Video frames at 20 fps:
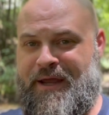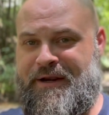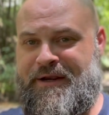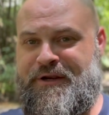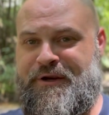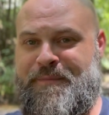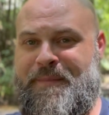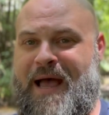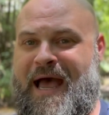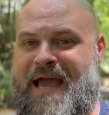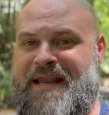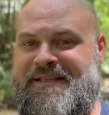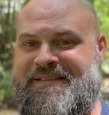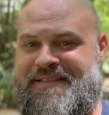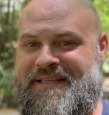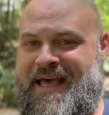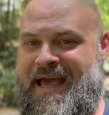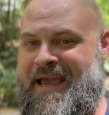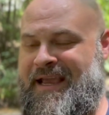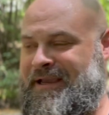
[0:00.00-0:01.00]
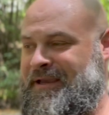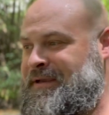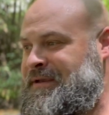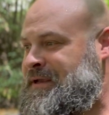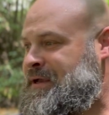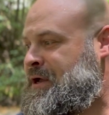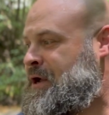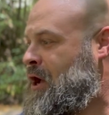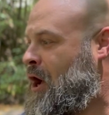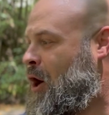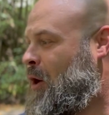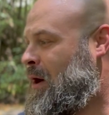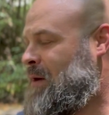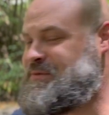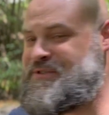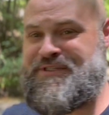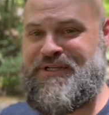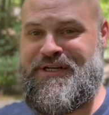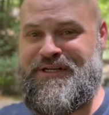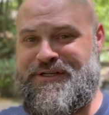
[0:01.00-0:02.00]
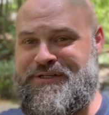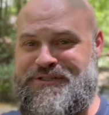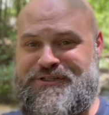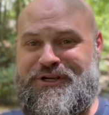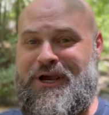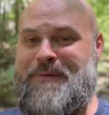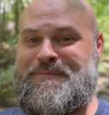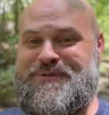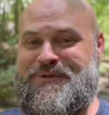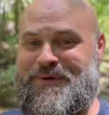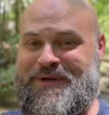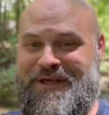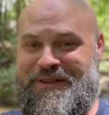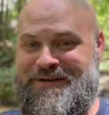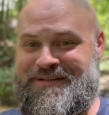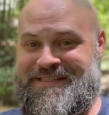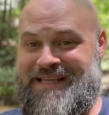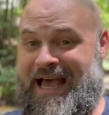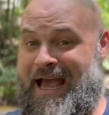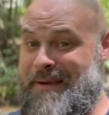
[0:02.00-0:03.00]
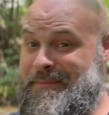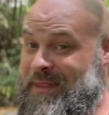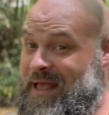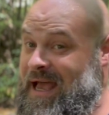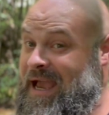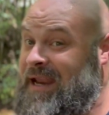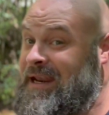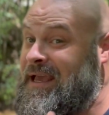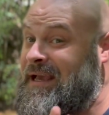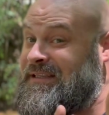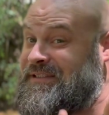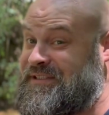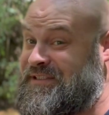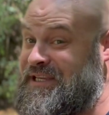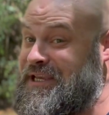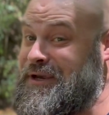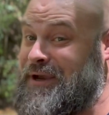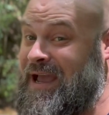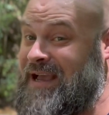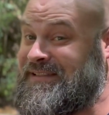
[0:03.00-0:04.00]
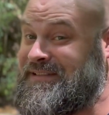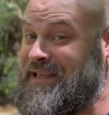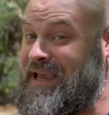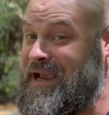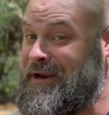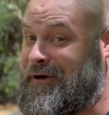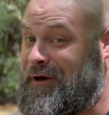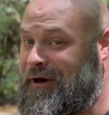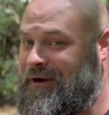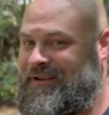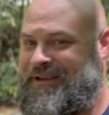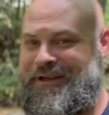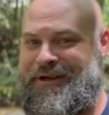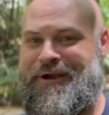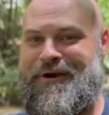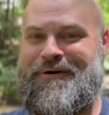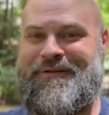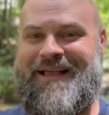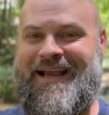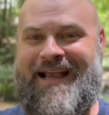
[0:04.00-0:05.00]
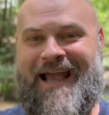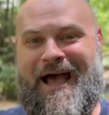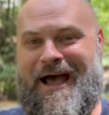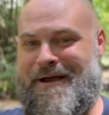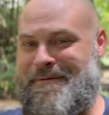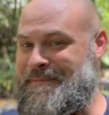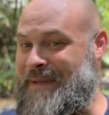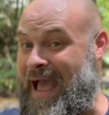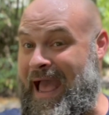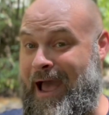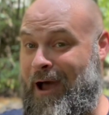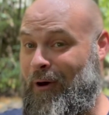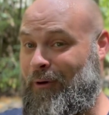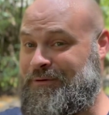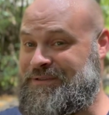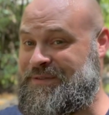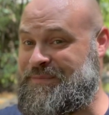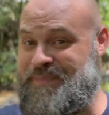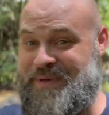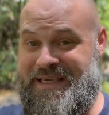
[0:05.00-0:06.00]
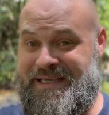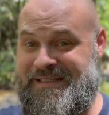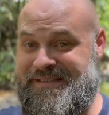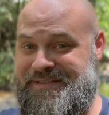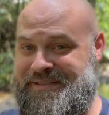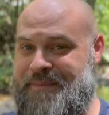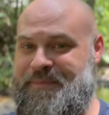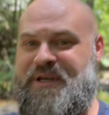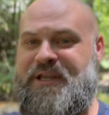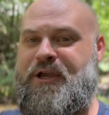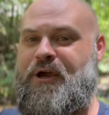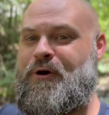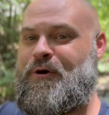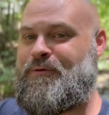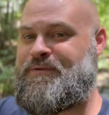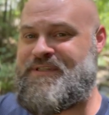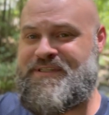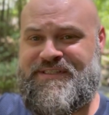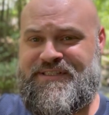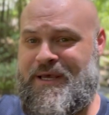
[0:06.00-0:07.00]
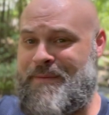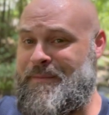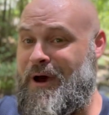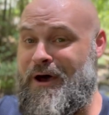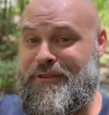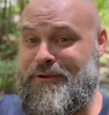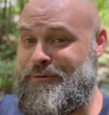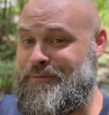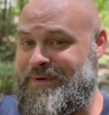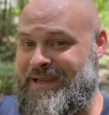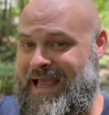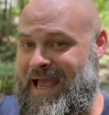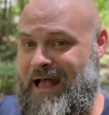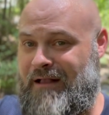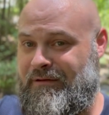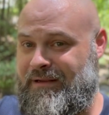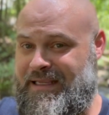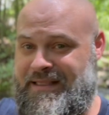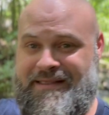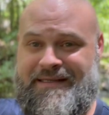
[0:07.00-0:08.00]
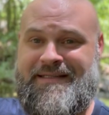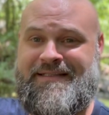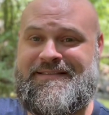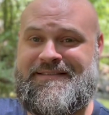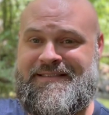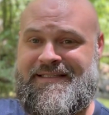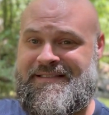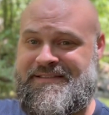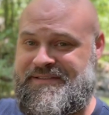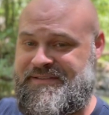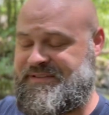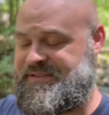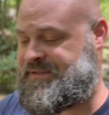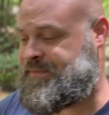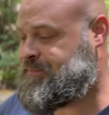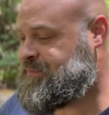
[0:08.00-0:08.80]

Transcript: it in your mind is like, oh, I'm just gonna jump to another timeline, see you guys later, you know? Like, I'm out, peace. I'm gonna go to some other reality that exists.